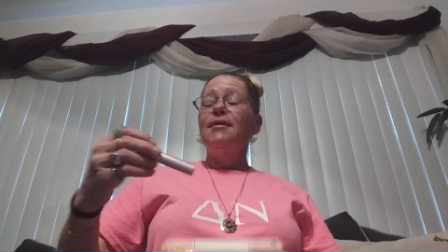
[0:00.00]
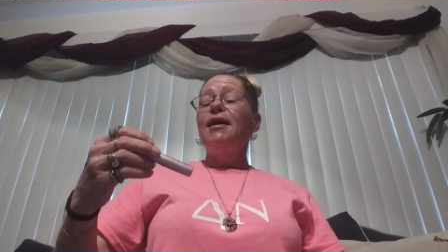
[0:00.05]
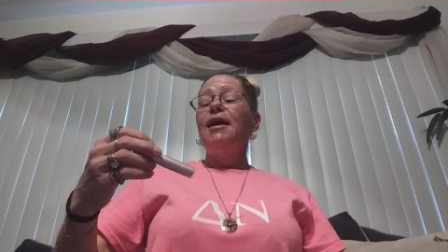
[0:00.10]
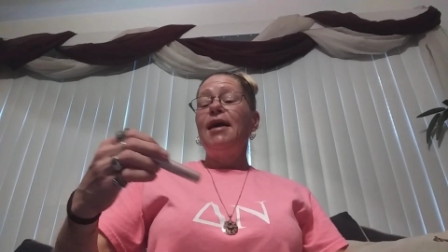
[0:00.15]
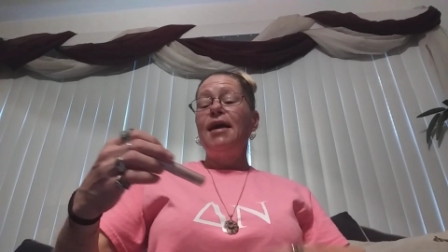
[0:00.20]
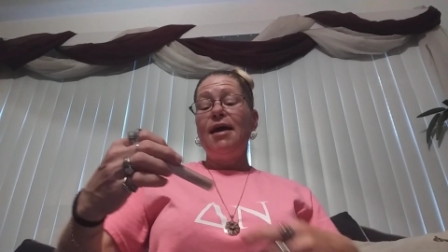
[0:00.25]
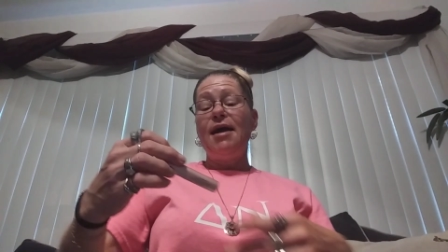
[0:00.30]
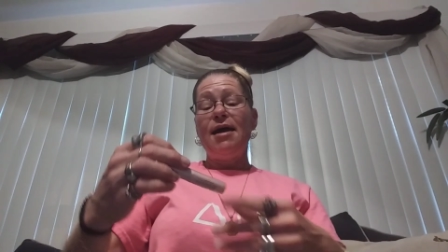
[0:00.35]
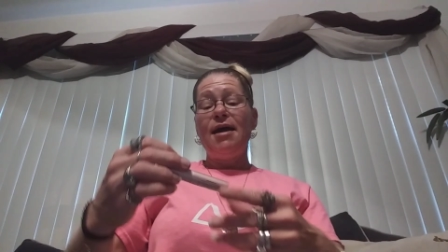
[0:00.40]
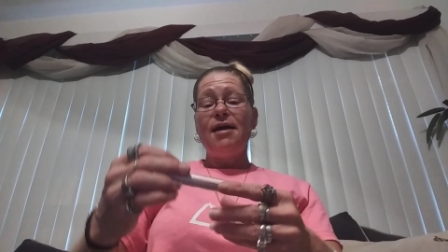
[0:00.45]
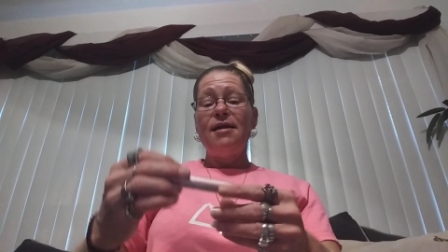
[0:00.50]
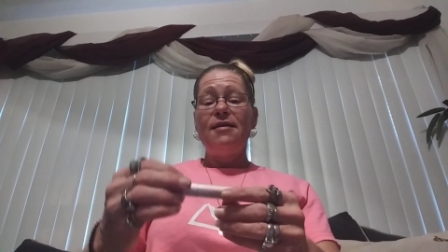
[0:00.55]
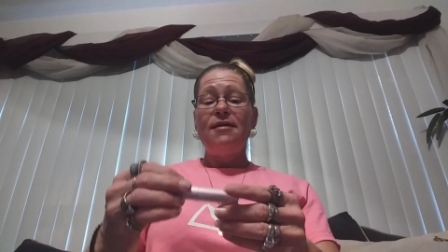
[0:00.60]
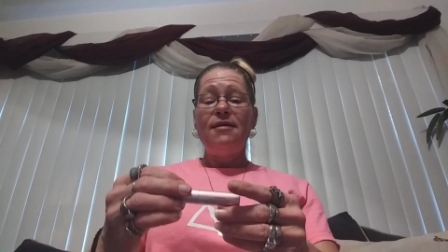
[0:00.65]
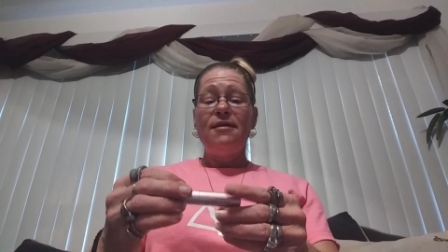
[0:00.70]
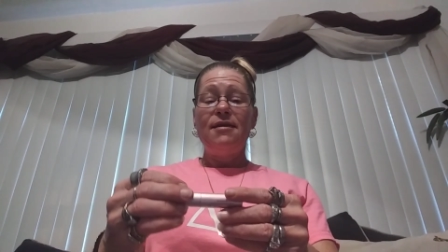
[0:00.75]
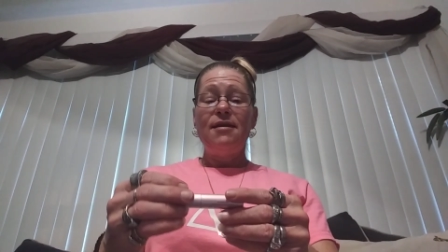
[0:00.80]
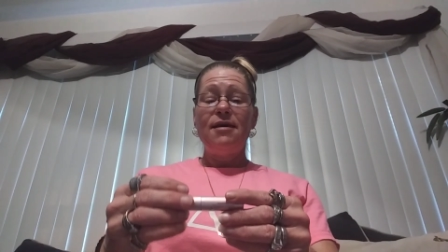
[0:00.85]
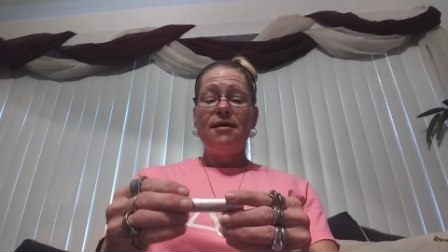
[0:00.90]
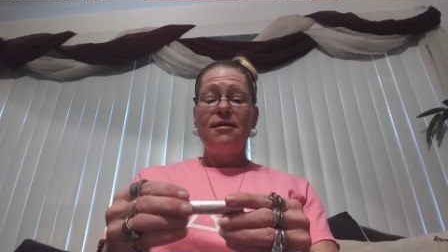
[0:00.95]

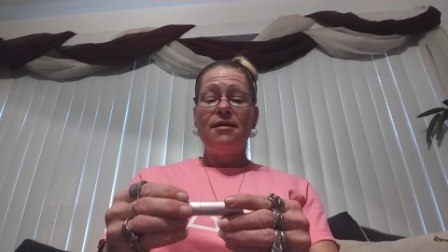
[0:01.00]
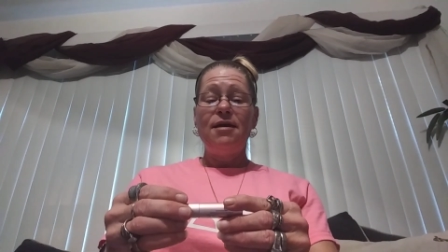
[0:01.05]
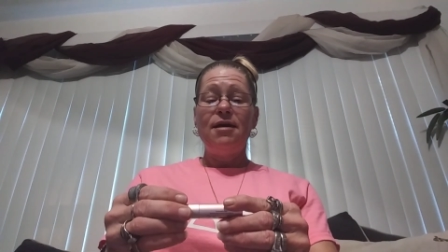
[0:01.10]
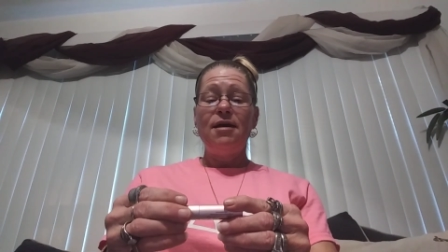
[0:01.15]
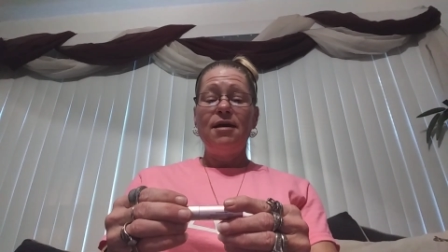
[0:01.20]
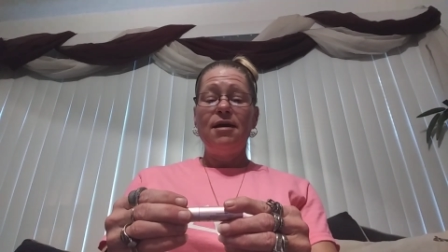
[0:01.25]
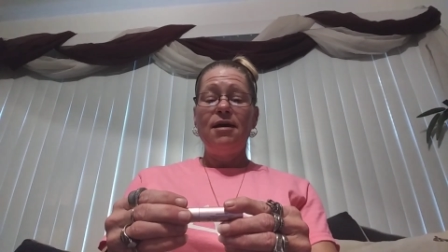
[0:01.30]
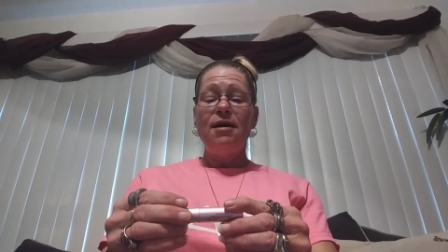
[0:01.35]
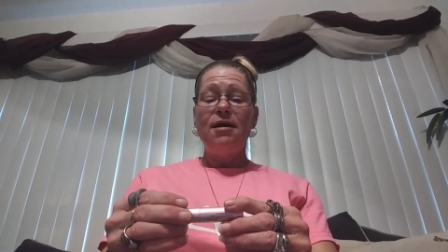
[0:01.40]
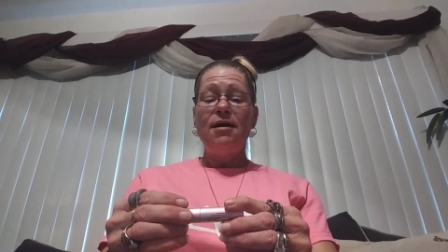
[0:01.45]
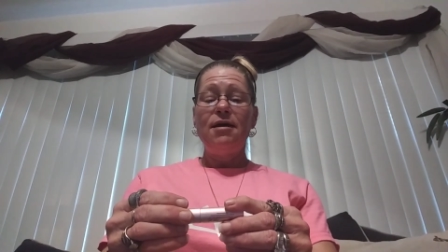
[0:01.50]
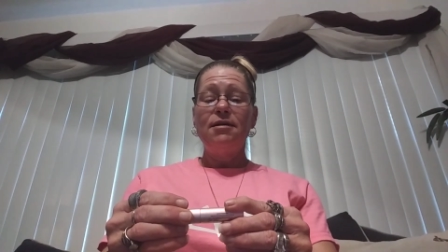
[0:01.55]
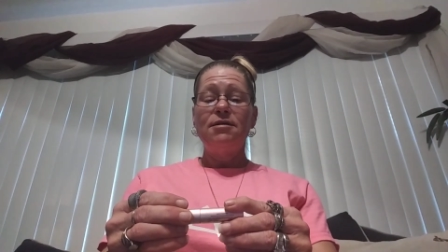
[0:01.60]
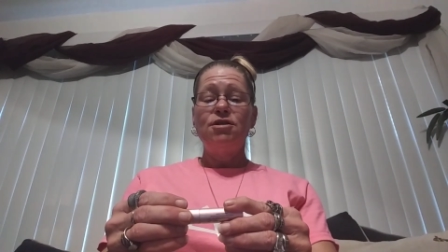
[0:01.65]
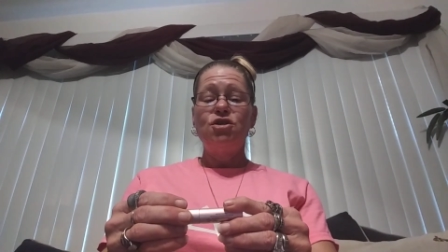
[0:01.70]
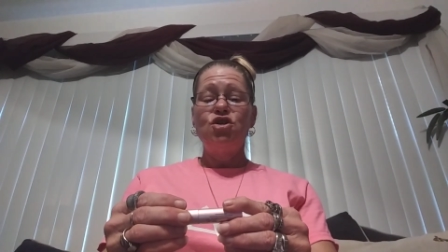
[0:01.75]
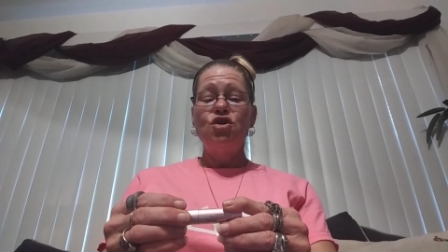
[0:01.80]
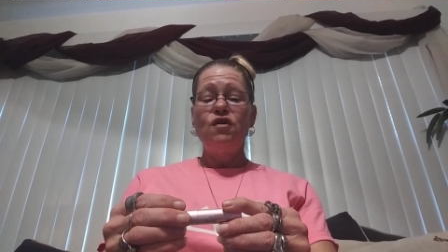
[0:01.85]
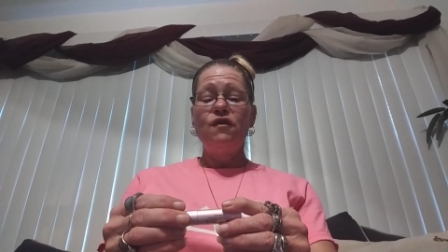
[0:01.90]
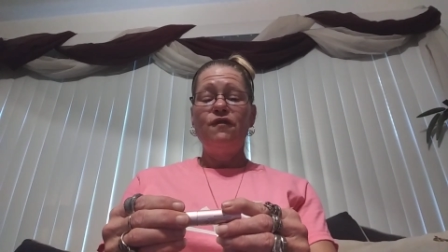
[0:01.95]
And the
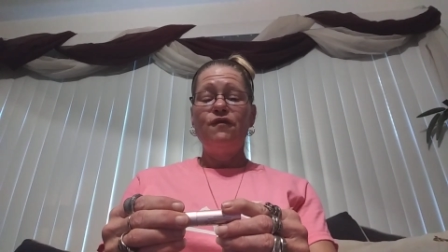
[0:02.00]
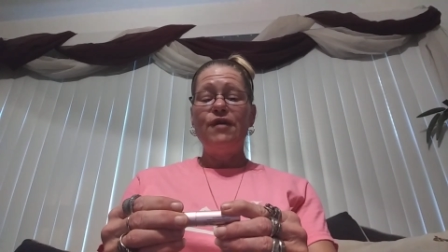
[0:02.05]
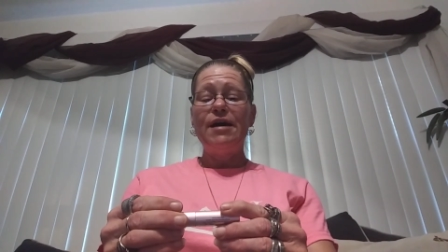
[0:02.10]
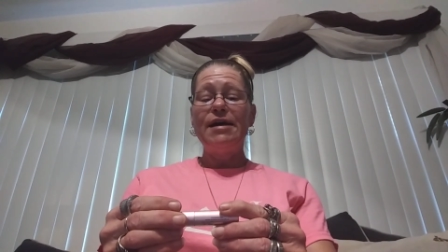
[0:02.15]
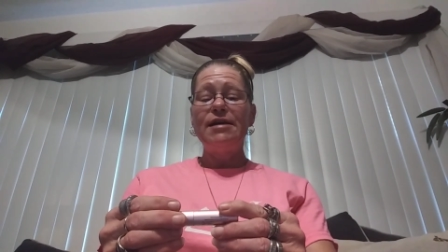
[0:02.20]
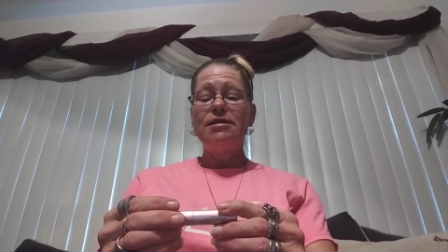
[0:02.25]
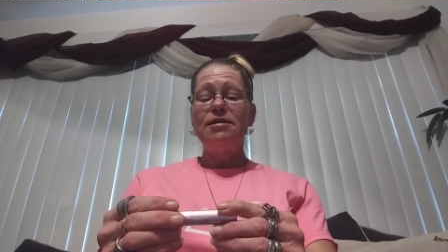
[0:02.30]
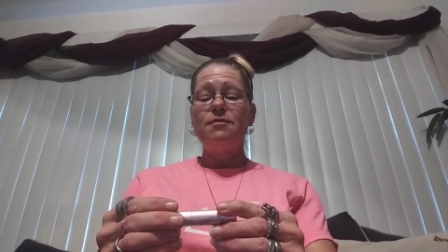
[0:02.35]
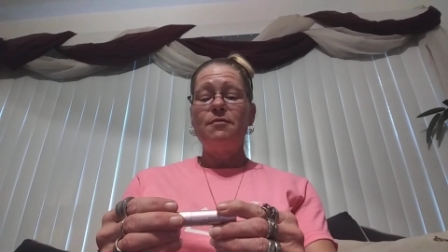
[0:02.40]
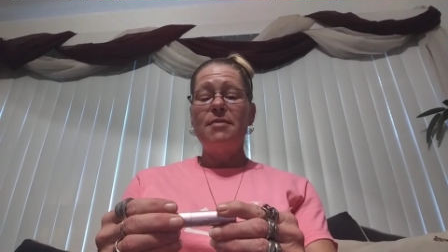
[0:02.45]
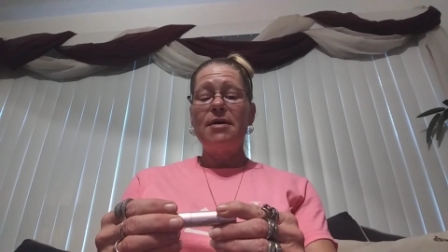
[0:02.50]
Too Faced